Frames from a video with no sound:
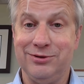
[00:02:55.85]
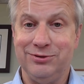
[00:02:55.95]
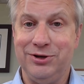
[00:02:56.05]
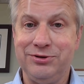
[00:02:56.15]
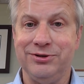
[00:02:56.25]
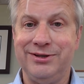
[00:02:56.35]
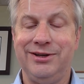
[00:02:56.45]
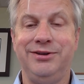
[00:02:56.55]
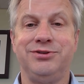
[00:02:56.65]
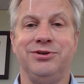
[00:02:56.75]
are usually
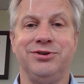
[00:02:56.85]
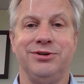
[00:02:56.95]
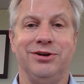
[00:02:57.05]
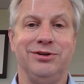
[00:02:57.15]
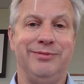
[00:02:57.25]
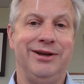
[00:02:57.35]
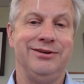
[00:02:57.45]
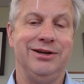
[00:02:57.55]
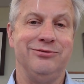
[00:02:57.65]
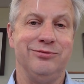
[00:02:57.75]
teachers and other
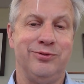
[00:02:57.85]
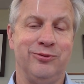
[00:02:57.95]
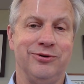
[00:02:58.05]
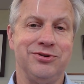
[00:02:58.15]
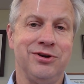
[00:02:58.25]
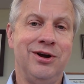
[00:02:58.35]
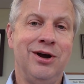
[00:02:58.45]
mandated reporters,